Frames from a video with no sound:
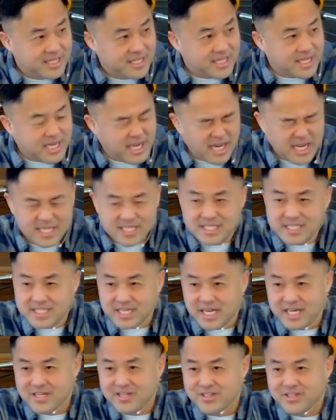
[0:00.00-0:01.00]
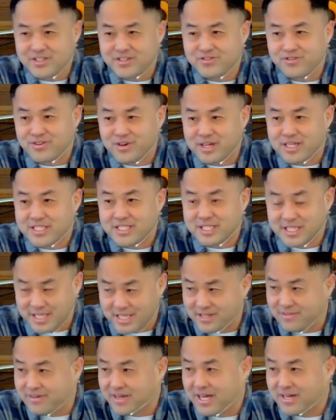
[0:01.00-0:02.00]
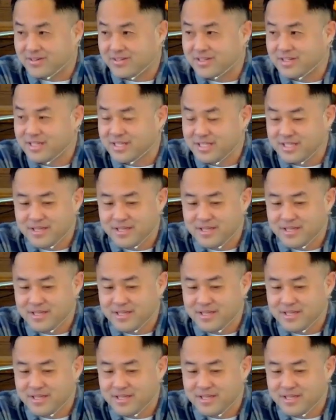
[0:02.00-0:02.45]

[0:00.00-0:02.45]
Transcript: that God desires for us to live out?